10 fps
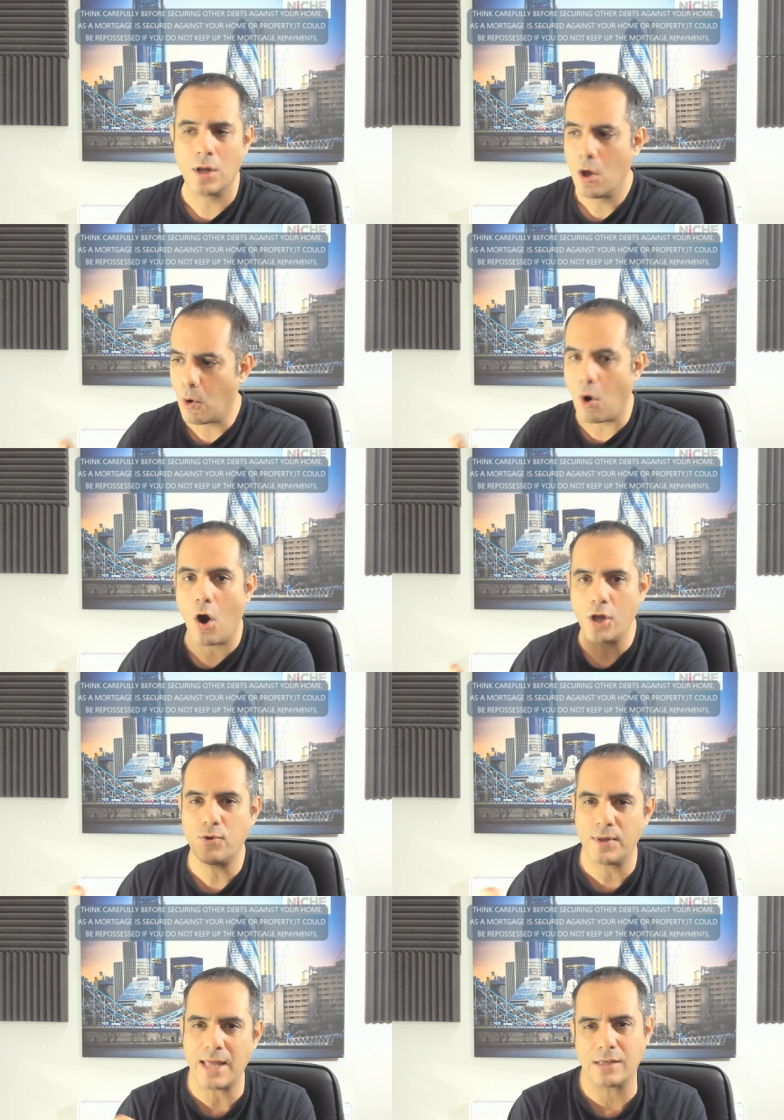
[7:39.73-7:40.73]
Or are you
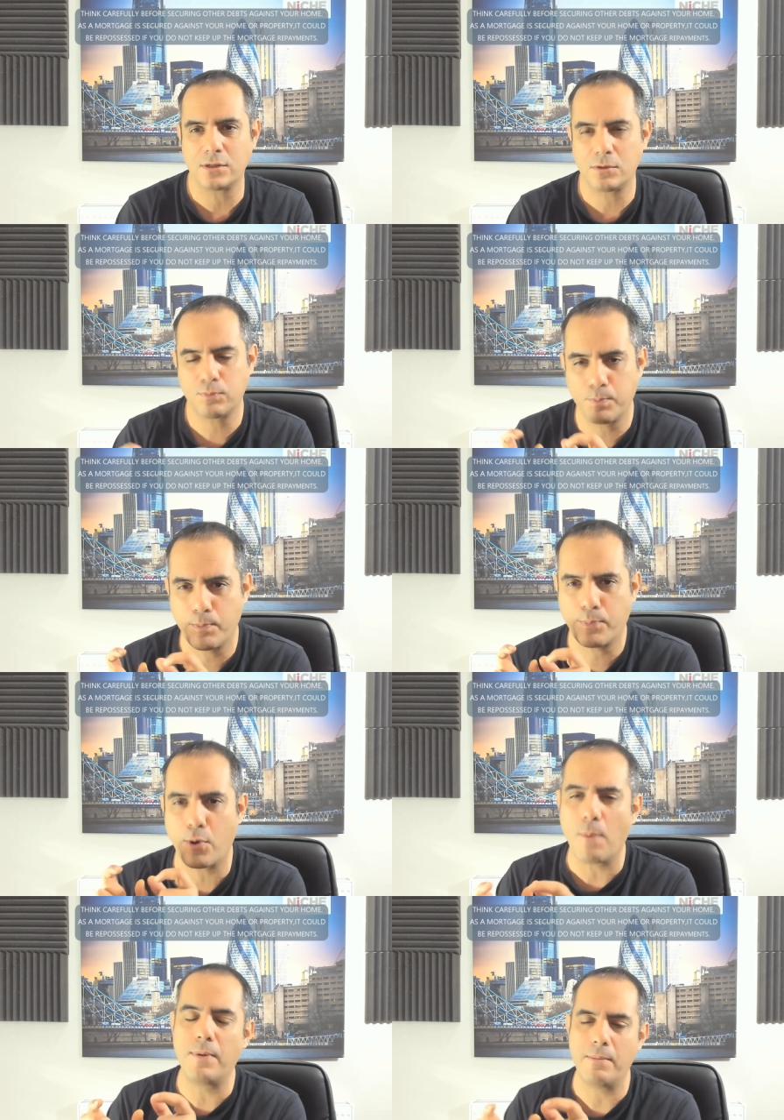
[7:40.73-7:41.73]
in that
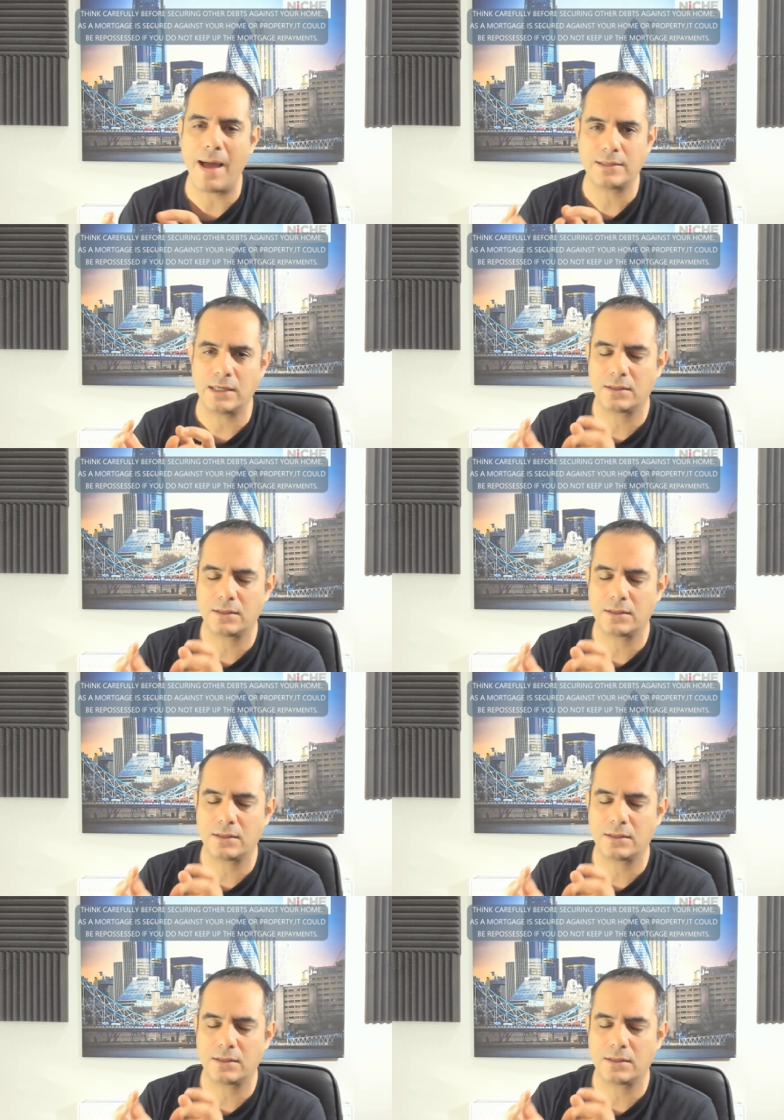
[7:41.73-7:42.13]
problematic